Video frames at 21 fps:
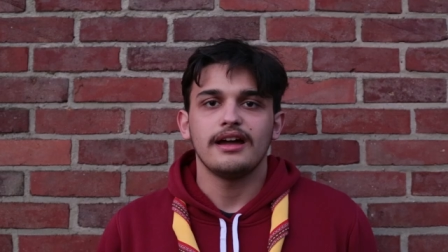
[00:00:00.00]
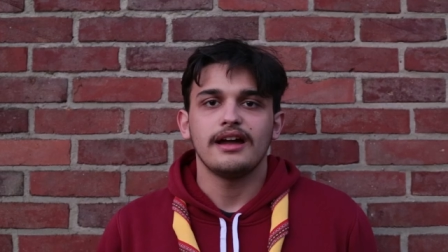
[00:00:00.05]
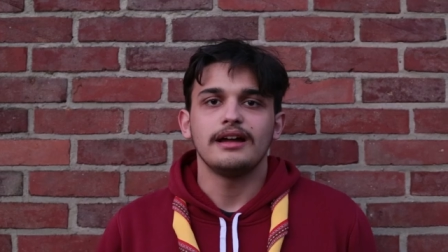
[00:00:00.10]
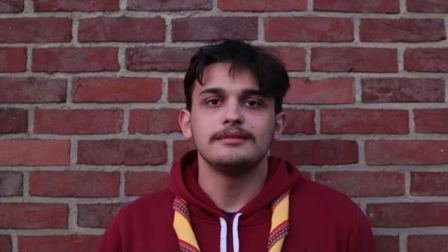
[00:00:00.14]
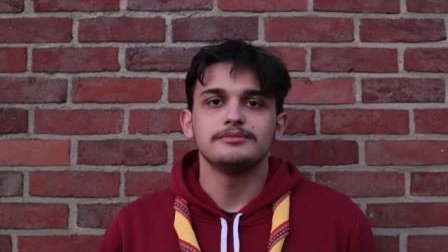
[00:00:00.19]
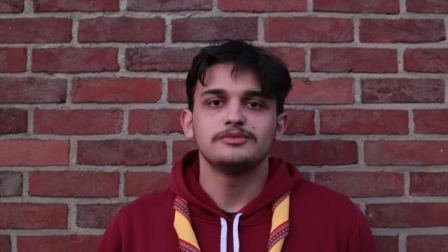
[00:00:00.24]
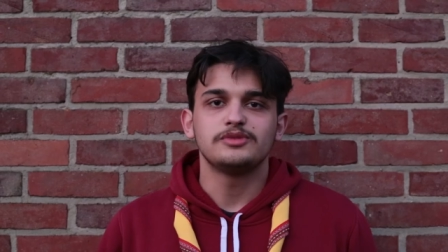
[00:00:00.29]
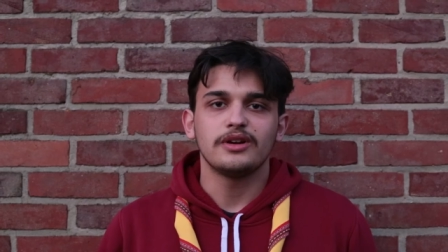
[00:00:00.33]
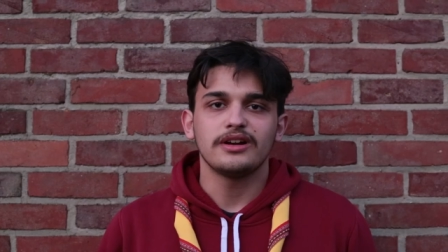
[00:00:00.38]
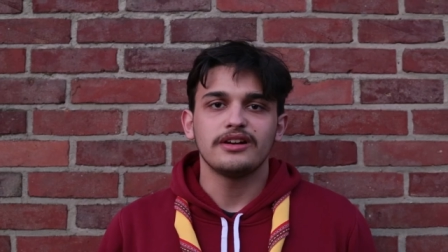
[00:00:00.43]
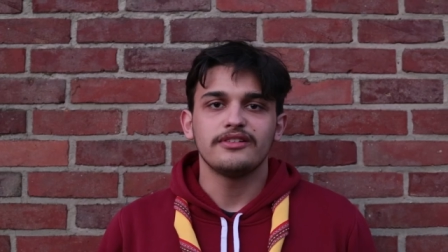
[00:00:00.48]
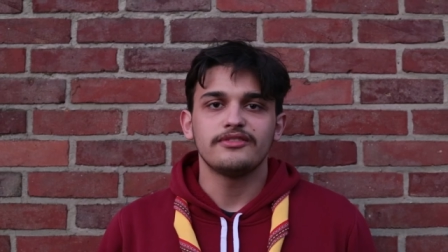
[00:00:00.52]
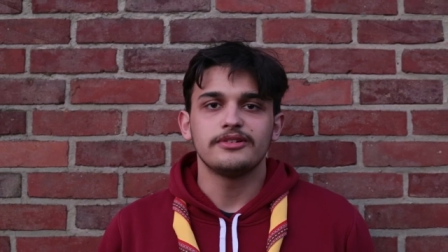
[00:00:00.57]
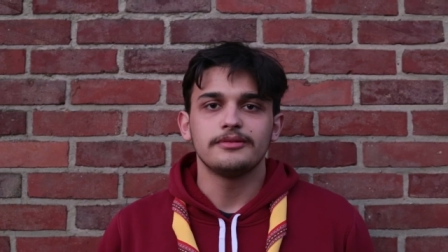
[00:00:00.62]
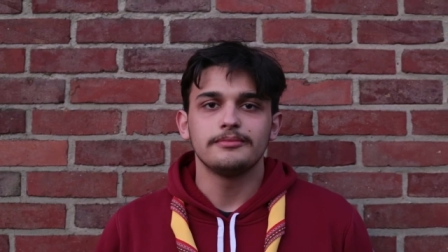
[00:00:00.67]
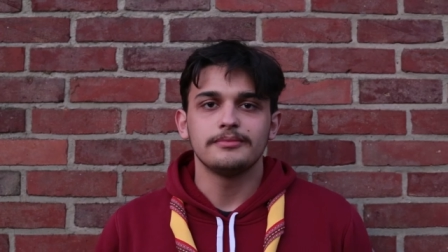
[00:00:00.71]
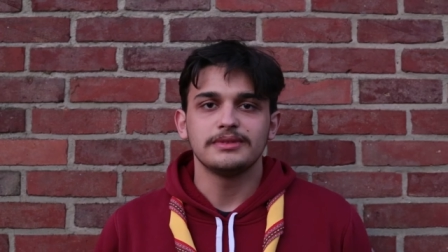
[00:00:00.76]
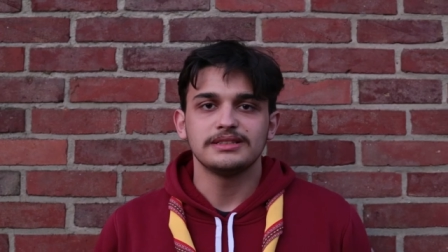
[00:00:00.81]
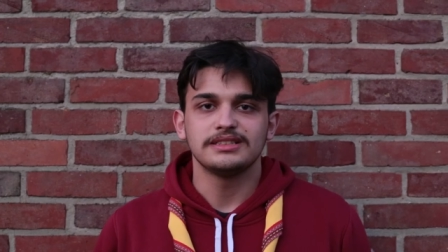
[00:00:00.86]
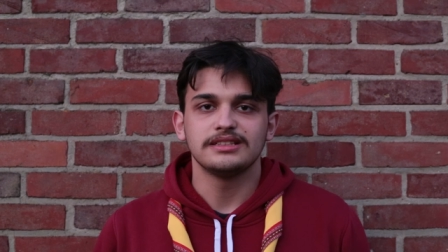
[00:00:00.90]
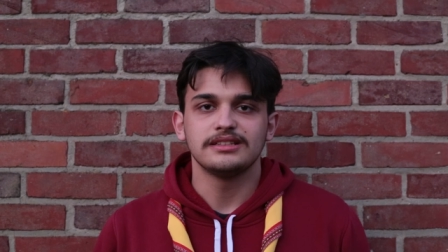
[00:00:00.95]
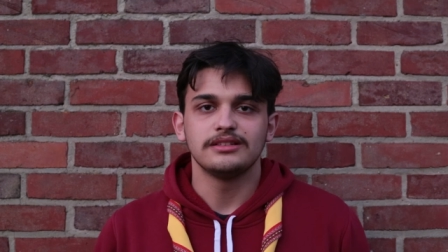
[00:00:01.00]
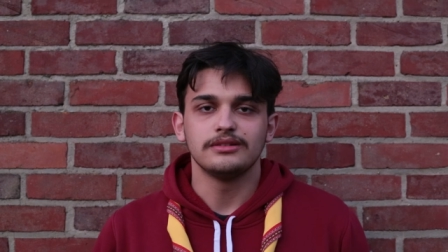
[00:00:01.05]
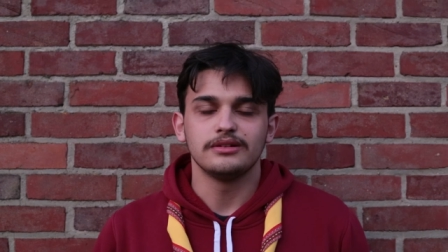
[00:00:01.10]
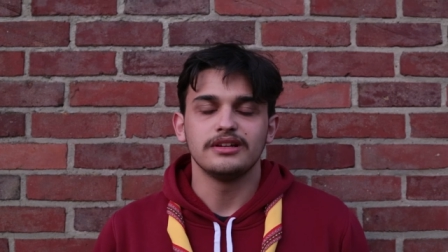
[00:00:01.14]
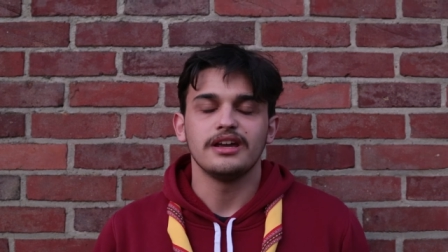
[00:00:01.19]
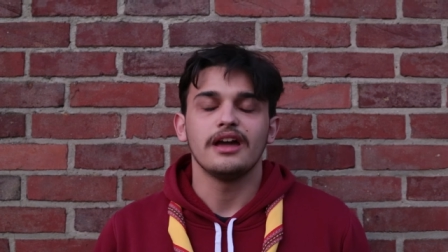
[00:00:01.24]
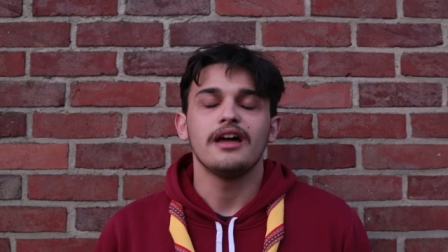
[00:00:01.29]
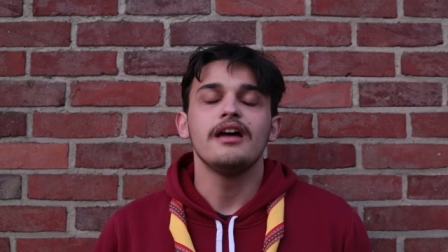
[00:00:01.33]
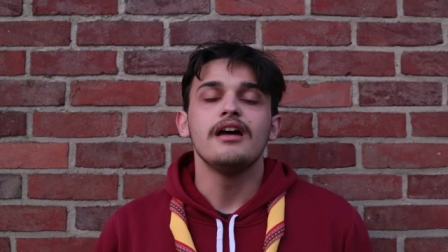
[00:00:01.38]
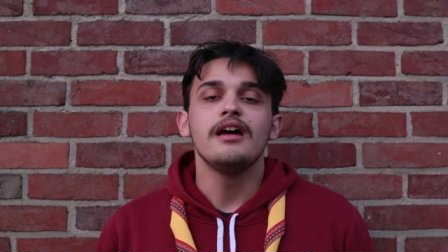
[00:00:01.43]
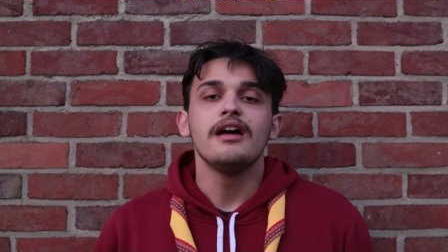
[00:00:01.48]
I'm Dragan from
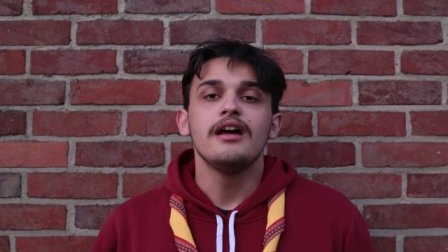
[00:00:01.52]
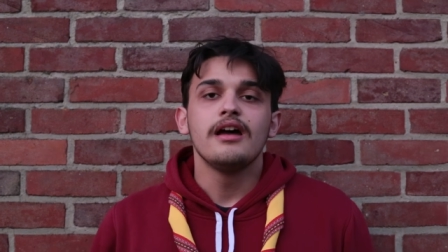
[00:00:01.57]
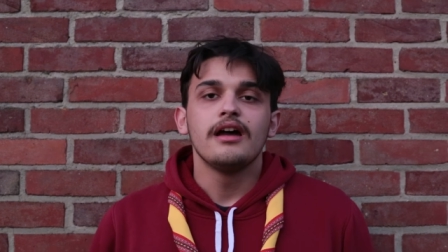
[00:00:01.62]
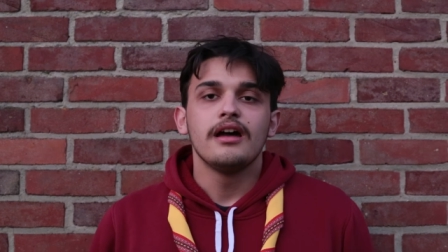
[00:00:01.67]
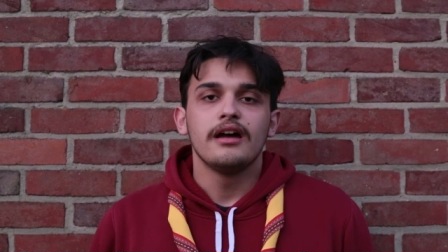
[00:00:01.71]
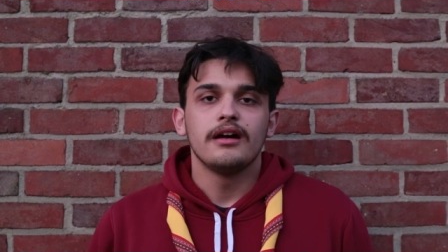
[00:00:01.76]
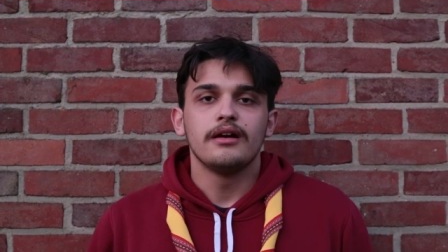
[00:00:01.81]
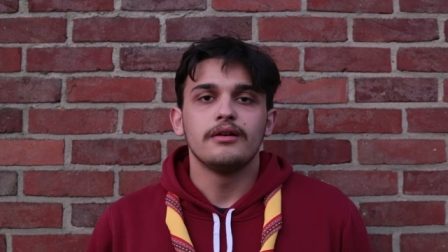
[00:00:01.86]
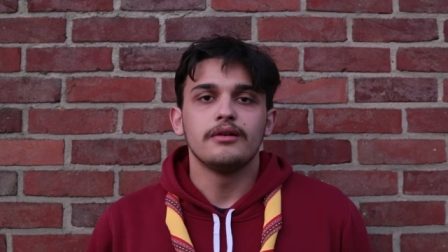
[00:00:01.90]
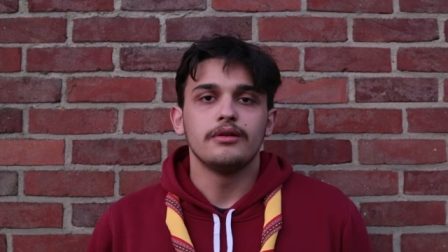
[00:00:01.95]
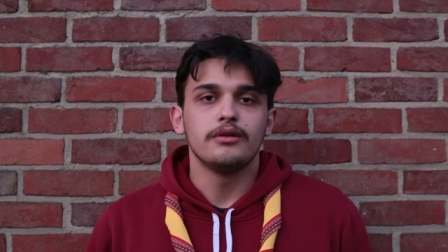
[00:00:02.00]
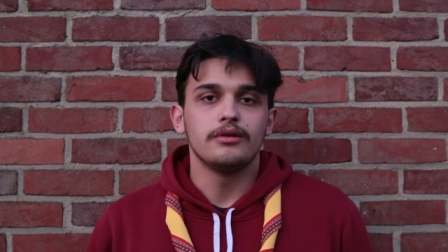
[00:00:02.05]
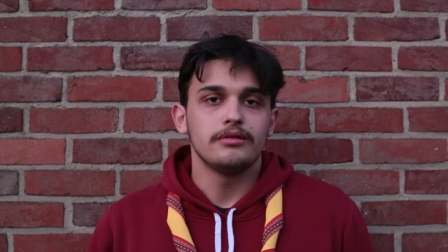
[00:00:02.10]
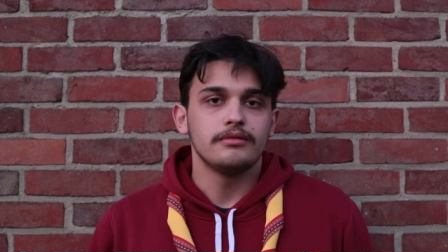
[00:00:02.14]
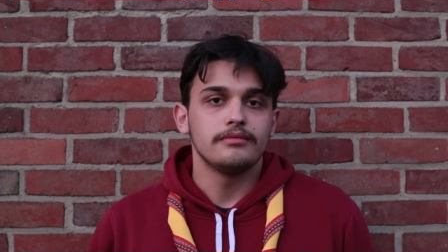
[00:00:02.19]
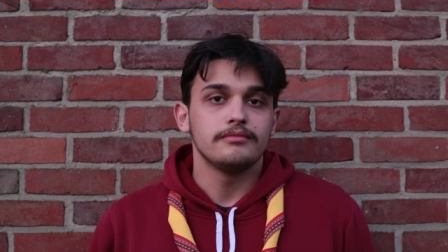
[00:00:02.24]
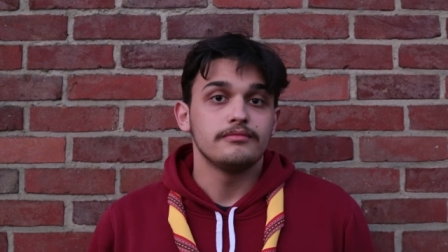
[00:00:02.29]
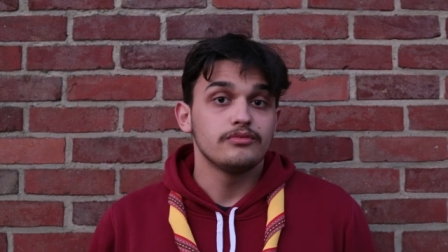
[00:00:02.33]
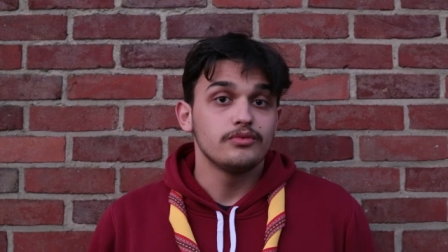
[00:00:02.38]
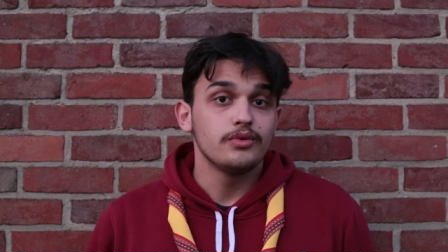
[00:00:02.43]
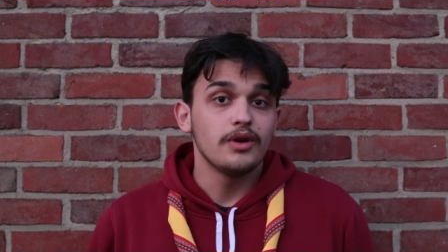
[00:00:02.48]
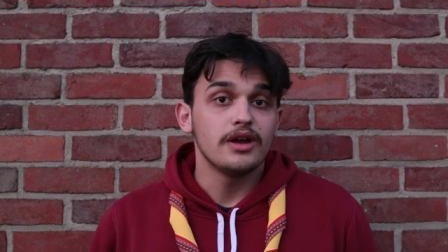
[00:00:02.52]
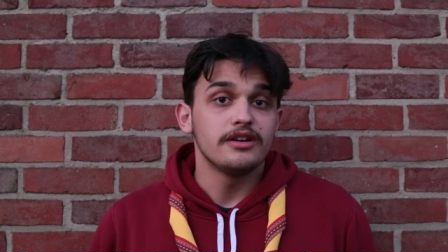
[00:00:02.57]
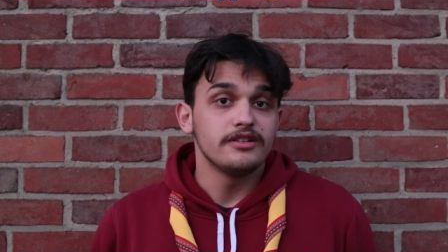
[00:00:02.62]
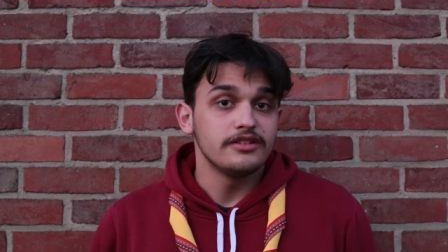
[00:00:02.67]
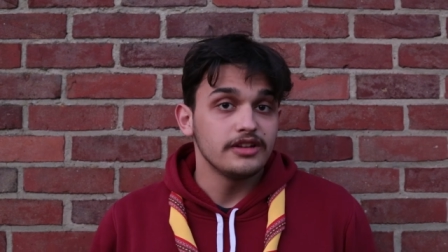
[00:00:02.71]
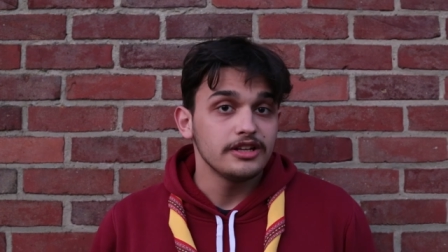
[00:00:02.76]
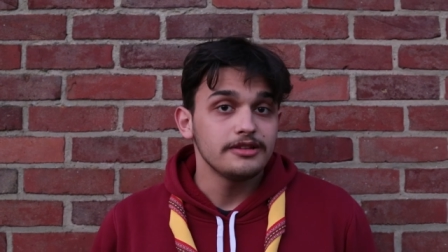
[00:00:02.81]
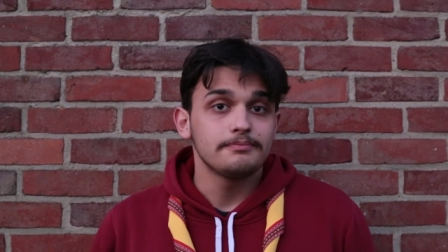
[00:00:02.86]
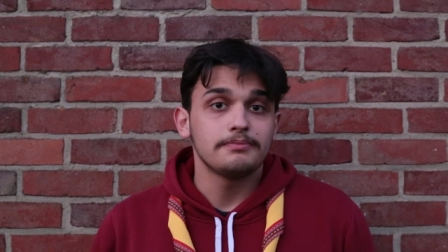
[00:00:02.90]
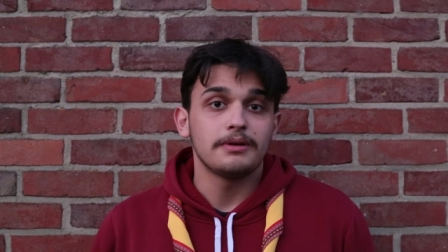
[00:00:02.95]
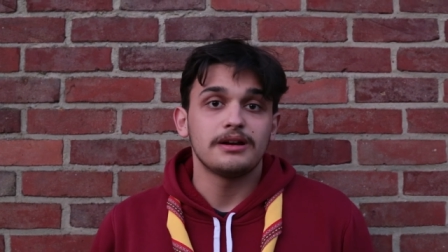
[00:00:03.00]
Macedonia. Uh, we are
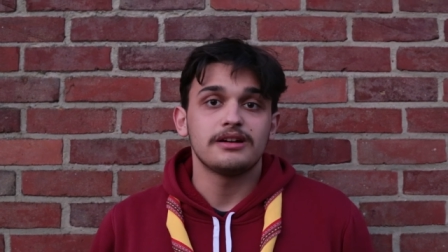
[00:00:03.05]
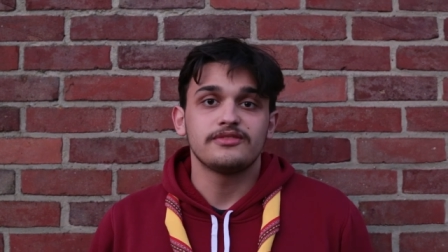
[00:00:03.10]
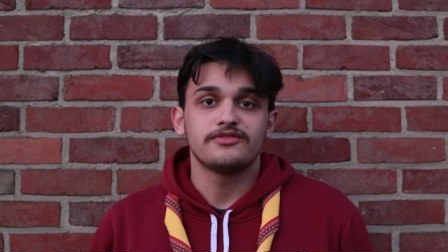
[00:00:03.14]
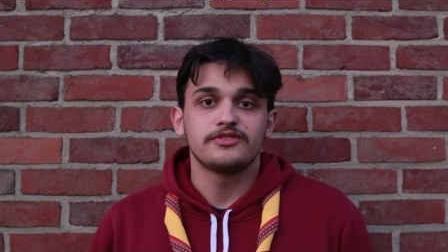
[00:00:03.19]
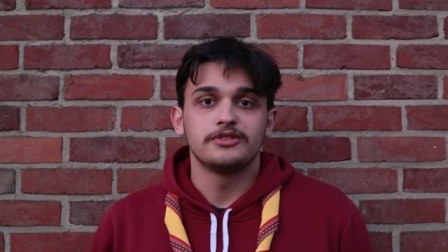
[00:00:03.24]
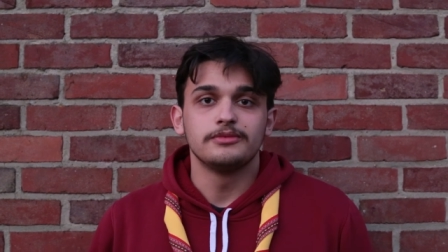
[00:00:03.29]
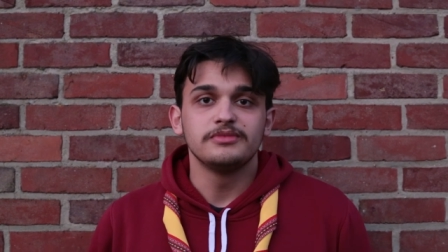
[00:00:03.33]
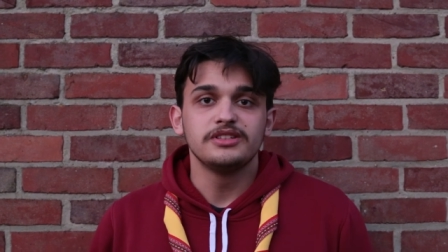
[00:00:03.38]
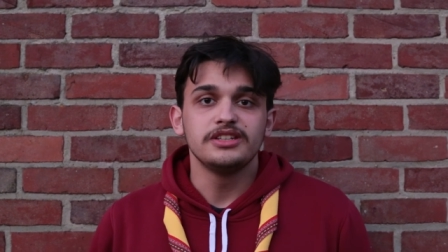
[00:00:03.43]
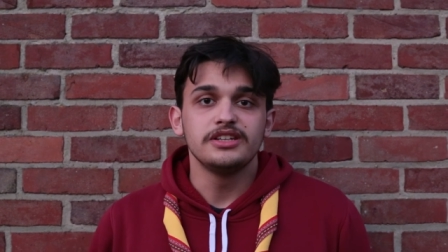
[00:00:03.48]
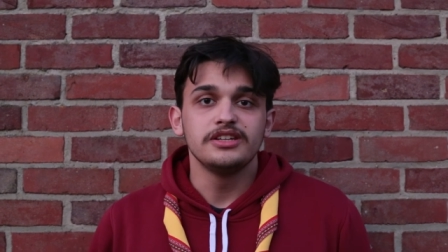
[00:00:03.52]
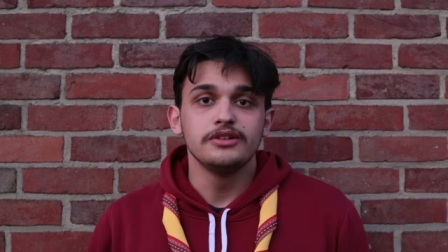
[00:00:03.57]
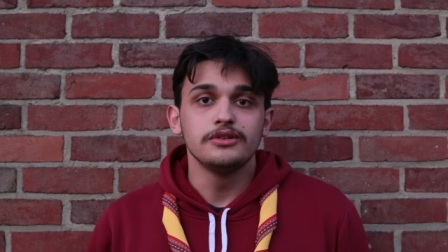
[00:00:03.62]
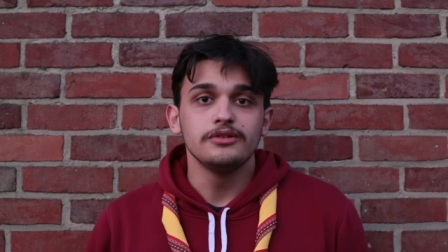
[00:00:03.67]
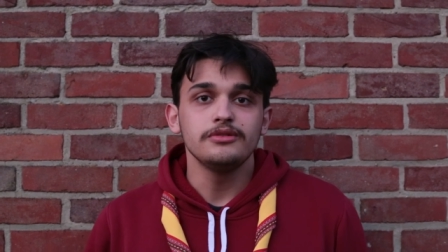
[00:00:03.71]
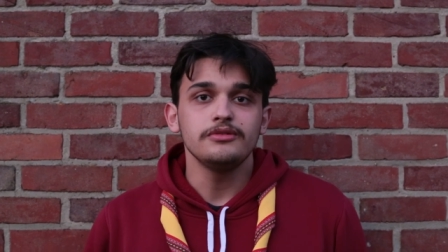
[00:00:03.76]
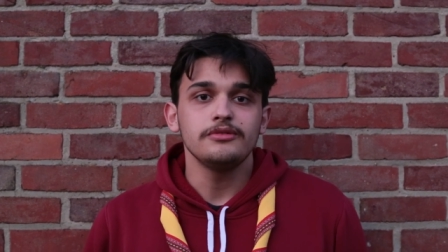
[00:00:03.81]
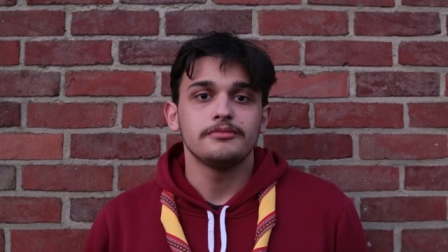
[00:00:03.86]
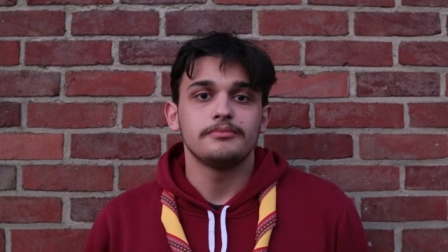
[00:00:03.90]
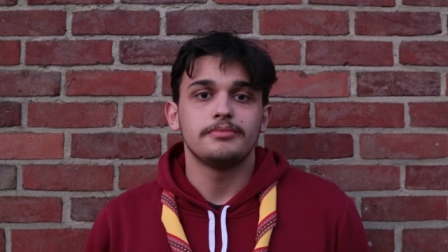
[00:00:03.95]
not part from the EU,